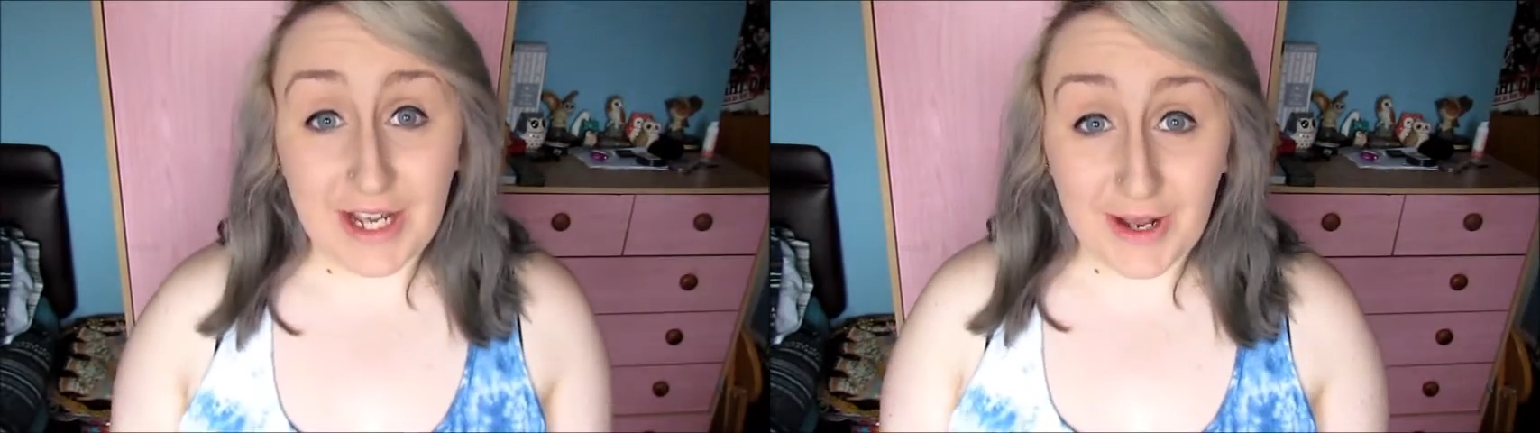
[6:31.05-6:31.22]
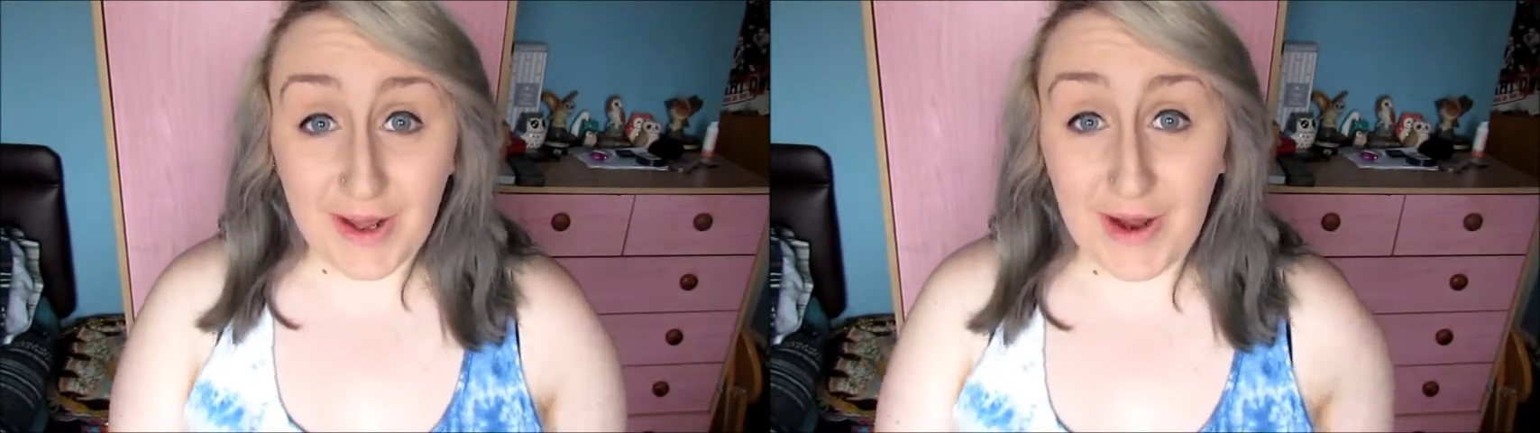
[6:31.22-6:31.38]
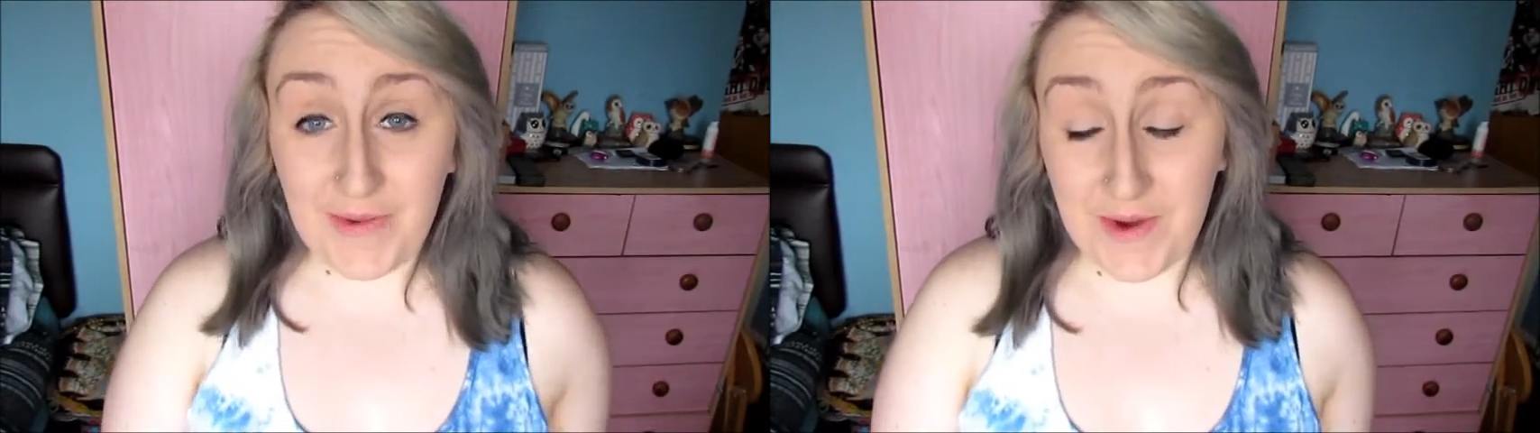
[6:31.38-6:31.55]
a
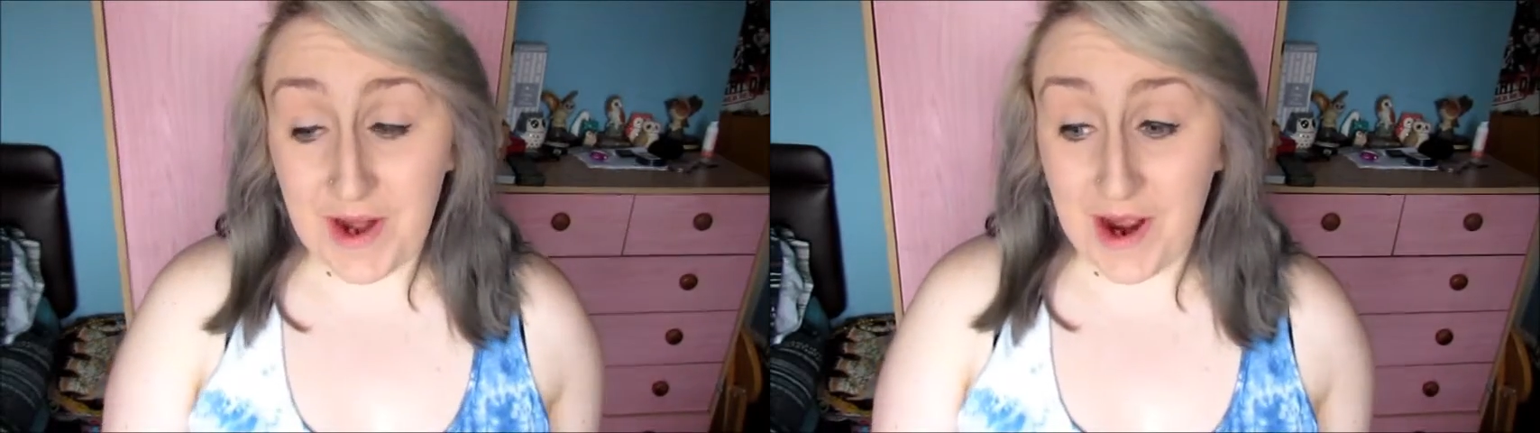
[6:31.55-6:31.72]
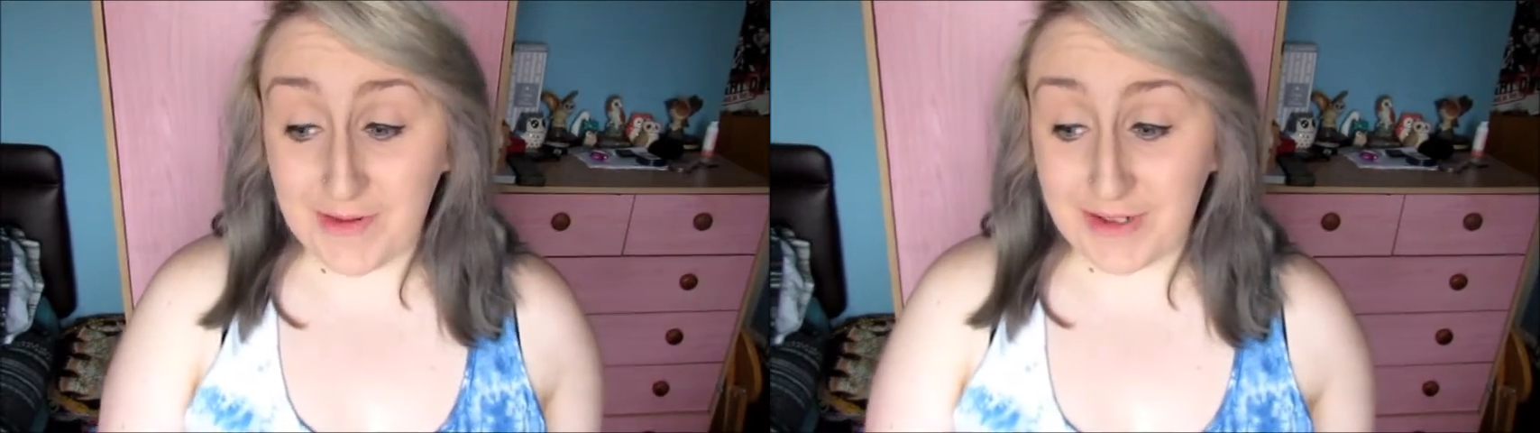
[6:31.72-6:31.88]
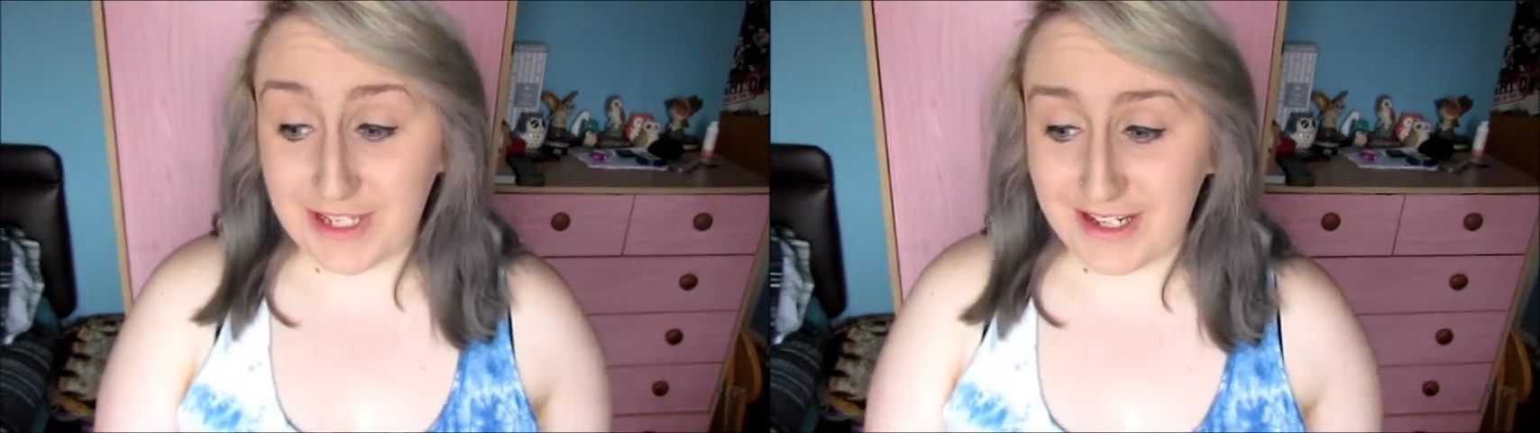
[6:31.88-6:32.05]
lot when
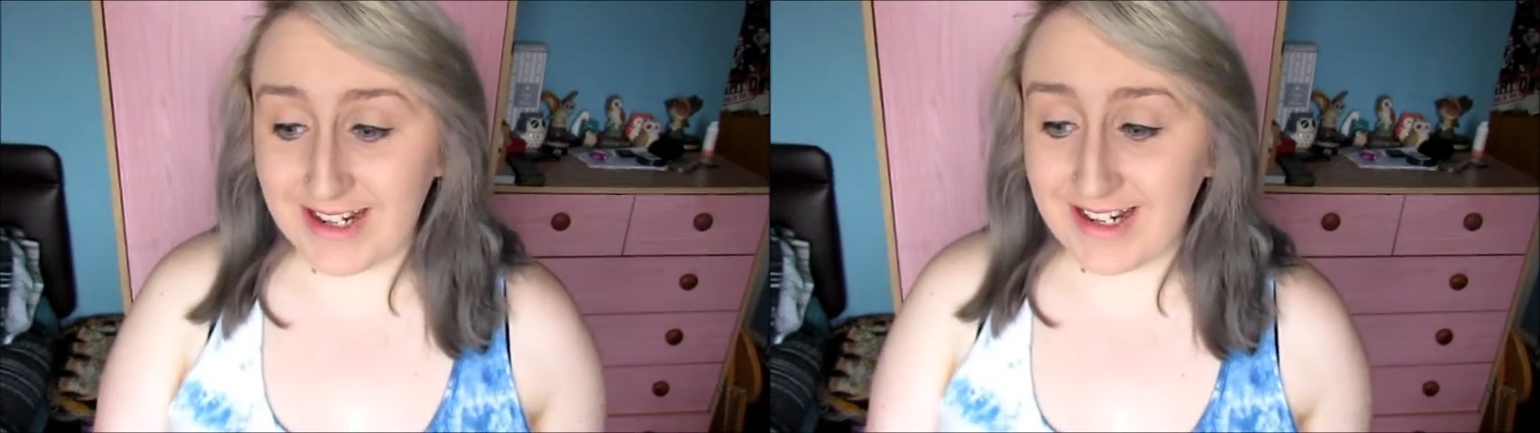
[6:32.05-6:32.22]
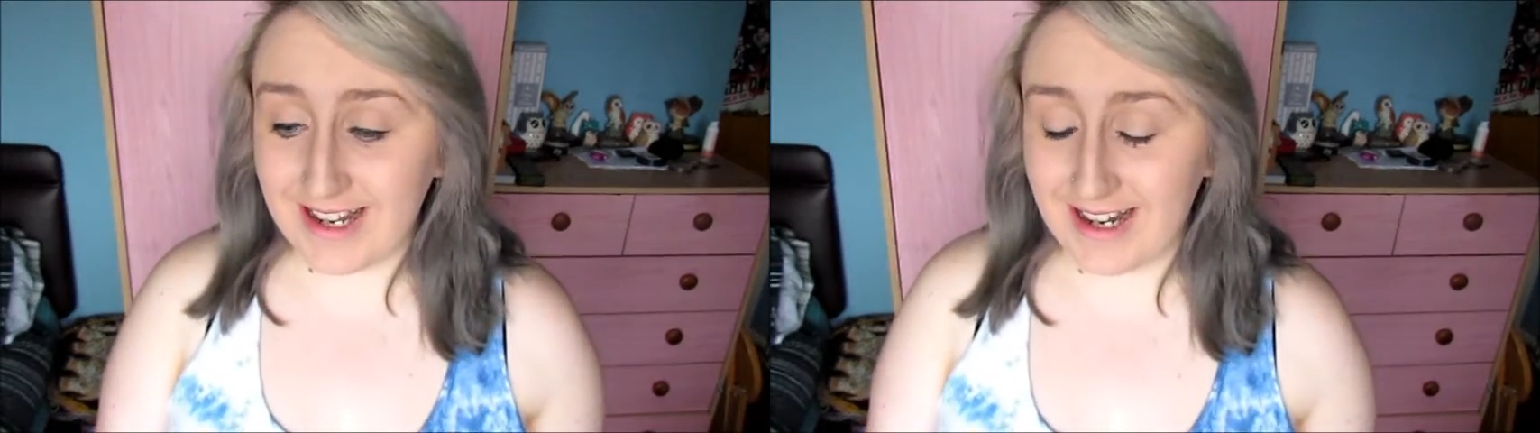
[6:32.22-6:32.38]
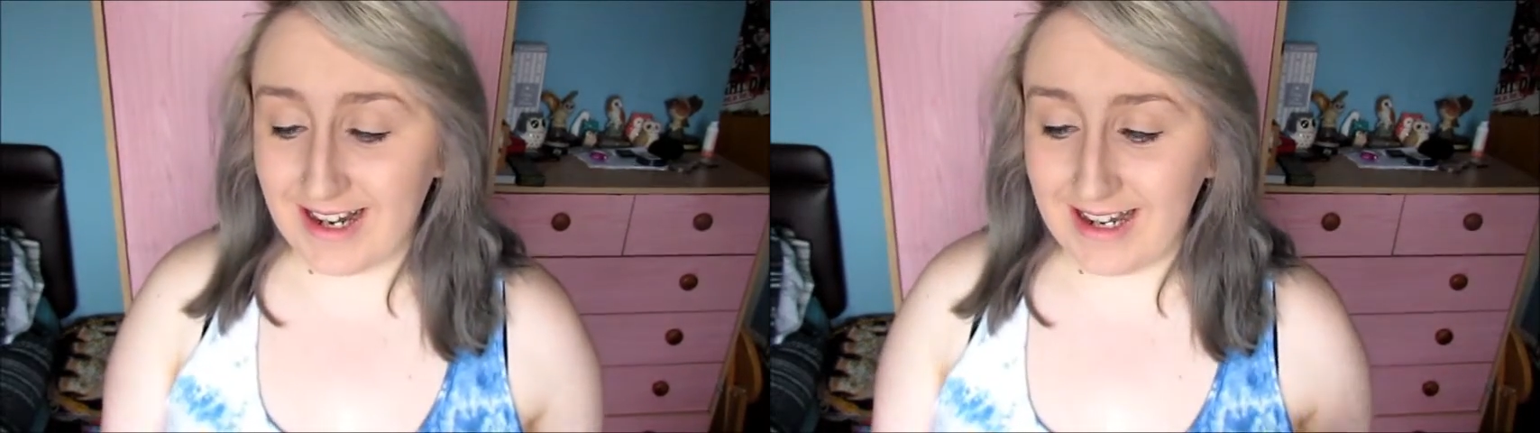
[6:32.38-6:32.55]
I was
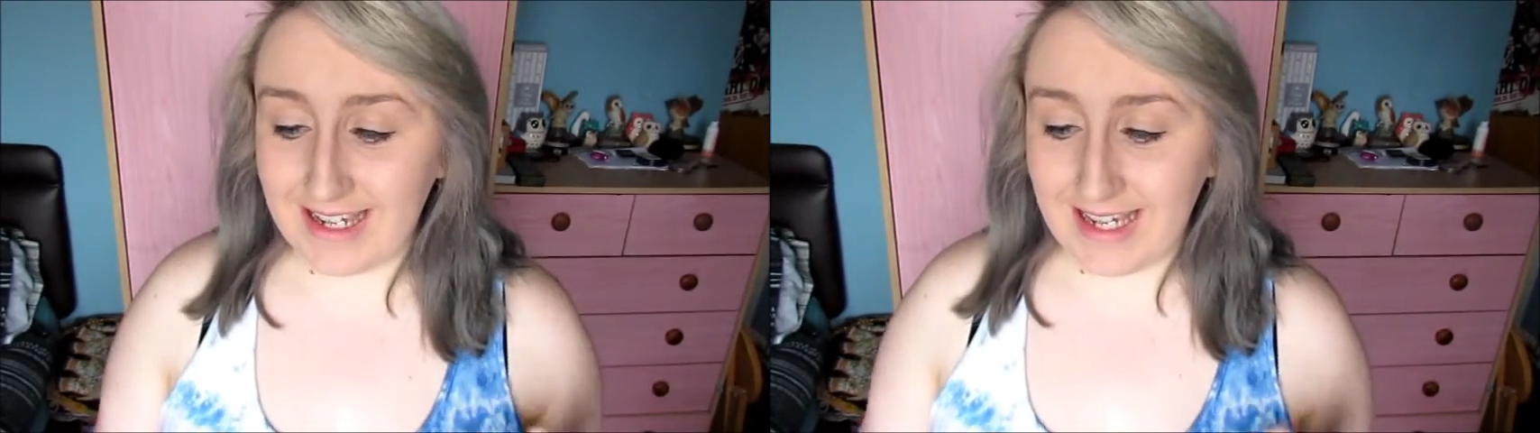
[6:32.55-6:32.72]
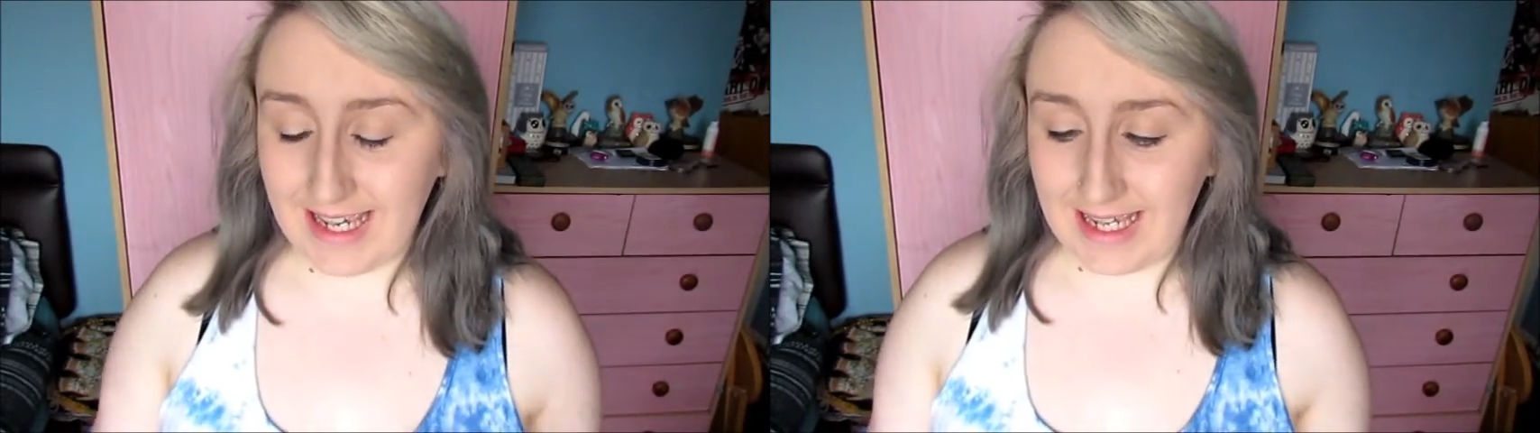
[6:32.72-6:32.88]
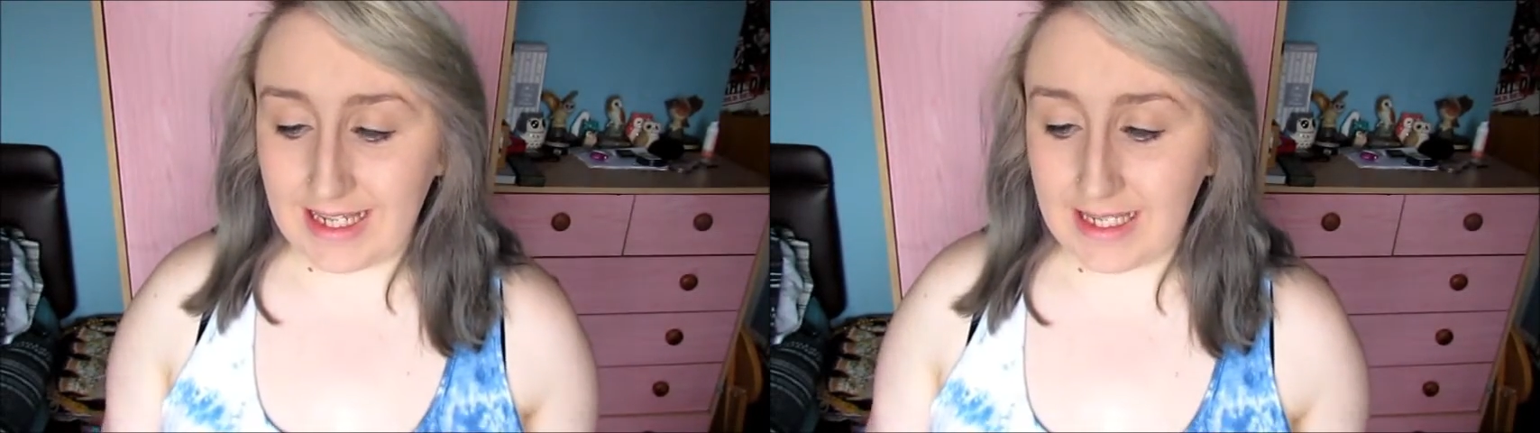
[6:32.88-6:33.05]
younger
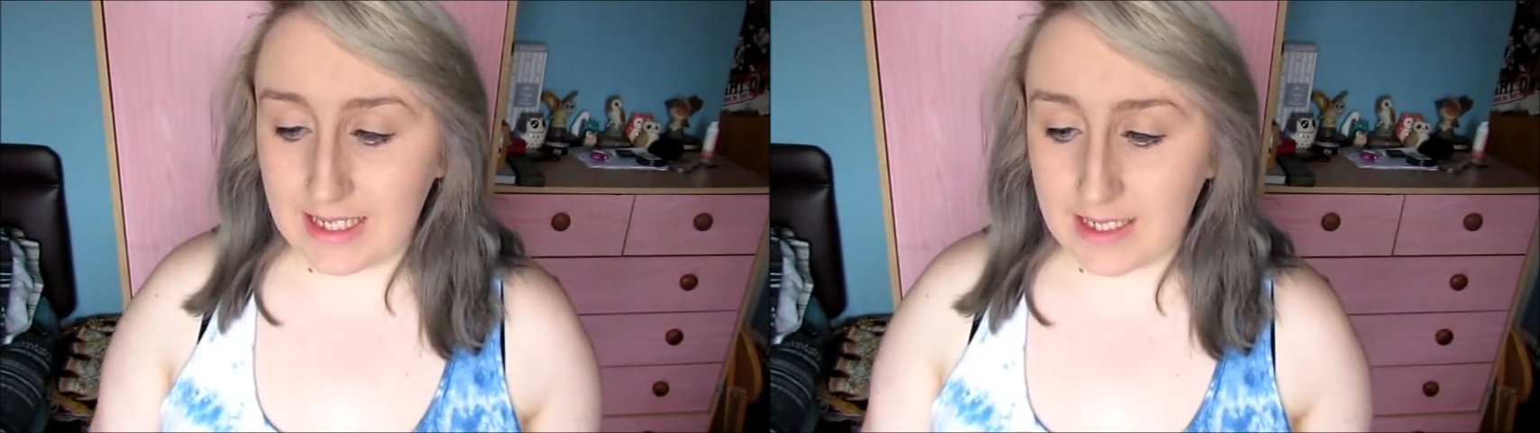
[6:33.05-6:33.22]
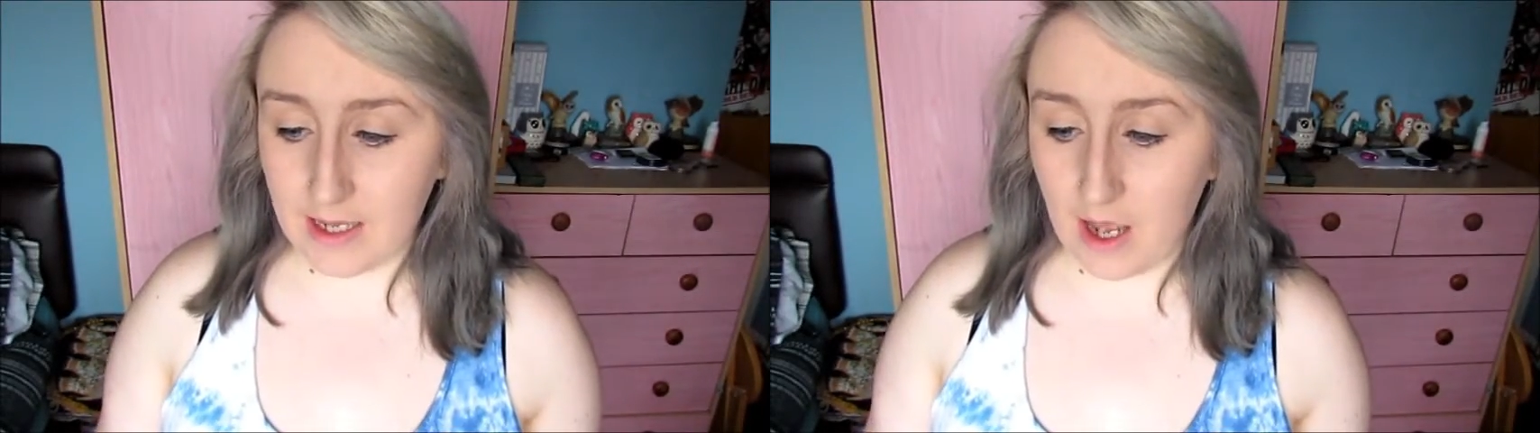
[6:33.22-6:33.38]
is,